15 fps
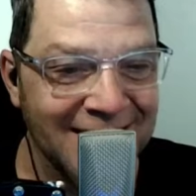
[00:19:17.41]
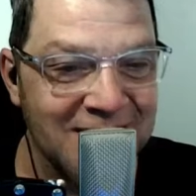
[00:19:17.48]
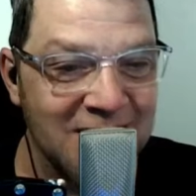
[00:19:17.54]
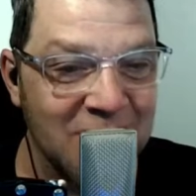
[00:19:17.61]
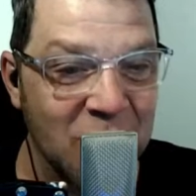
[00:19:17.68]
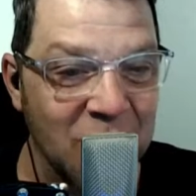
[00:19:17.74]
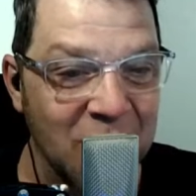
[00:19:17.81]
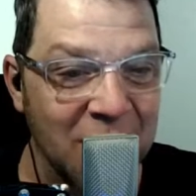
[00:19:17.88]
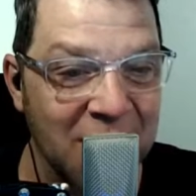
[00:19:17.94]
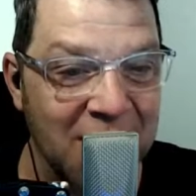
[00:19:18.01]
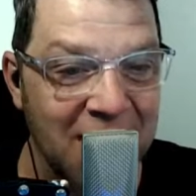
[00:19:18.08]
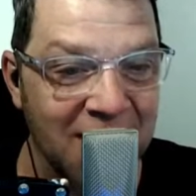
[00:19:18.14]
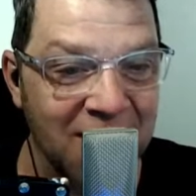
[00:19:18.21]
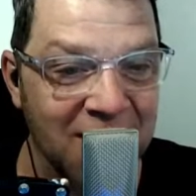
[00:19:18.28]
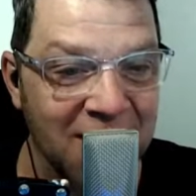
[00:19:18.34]
It's the corner of the
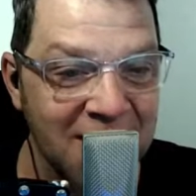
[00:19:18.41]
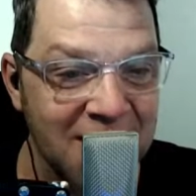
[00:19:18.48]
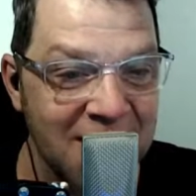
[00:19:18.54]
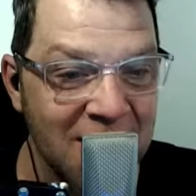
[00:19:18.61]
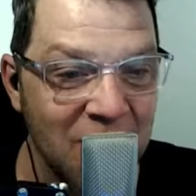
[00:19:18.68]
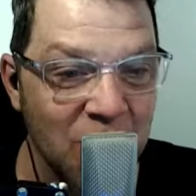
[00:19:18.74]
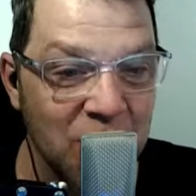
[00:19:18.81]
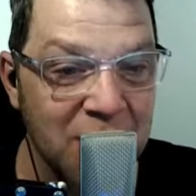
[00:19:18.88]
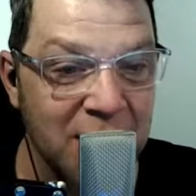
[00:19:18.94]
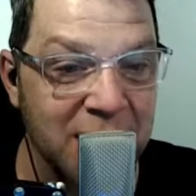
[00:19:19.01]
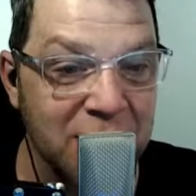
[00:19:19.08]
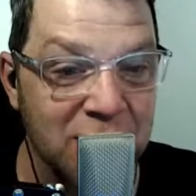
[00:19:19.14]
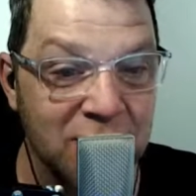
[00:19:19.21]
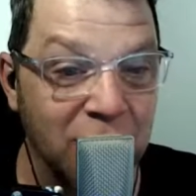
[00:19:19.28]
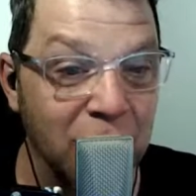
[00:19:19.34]
counter with
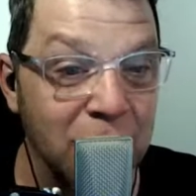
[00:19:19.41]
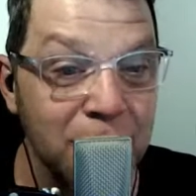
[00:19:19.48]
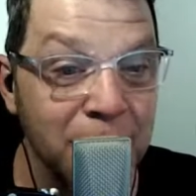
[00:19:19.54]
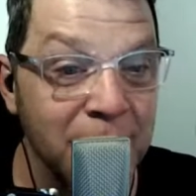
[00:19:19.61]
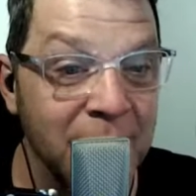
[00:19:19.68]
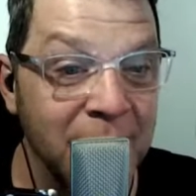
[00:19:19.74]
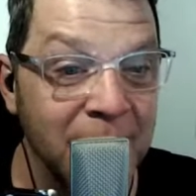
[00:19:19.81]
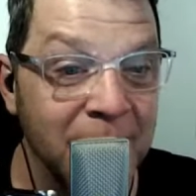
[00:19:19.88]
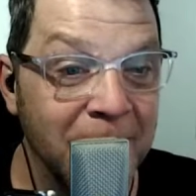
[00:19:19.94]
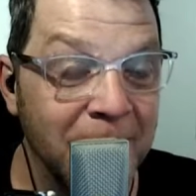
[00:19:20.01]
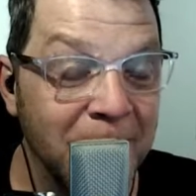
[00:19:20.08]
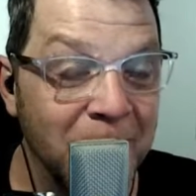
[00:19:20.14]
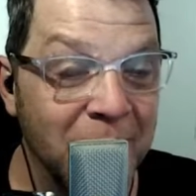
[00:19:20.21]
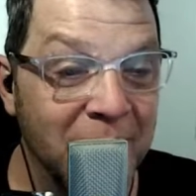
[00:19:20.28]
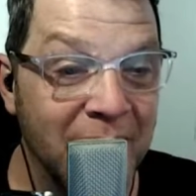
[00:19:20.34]
like a scoop,
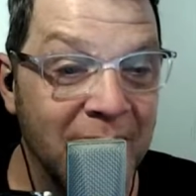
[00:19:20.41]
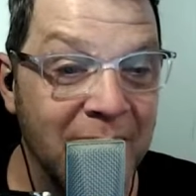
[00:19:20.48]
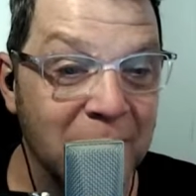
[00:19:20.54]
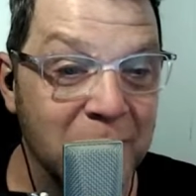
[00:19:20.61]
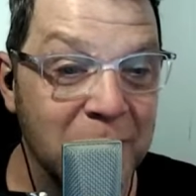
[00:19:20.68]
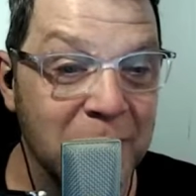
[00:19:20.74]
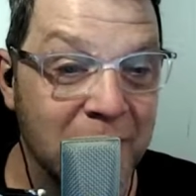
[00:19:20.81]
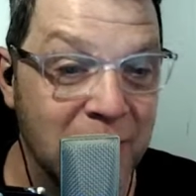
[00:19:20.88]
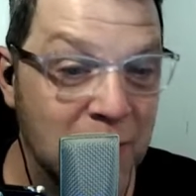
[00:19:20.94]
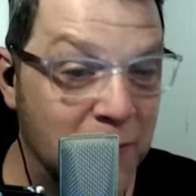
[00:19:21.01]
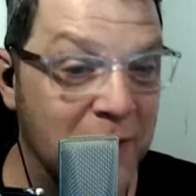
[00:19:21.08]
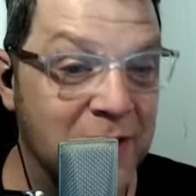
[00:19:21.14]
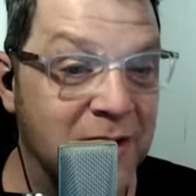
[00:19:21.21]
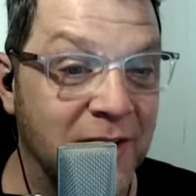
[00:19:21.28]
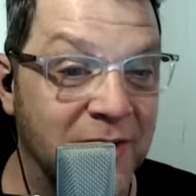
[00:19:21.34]
and it would be just like
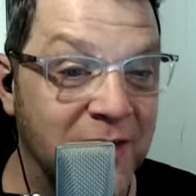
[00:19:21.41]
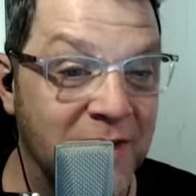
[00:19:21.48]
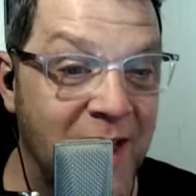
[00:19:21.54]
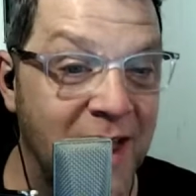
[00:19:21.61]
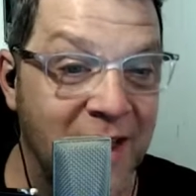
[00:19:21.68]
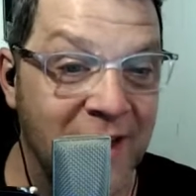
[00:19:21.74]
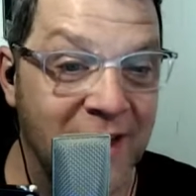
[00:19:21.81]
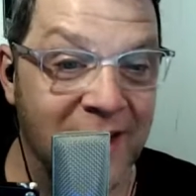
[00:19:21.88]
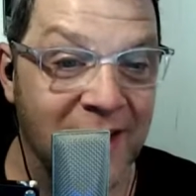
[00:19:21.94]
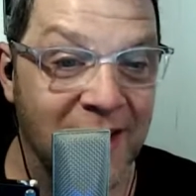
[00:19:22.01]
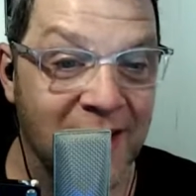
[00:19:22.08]
special of the day.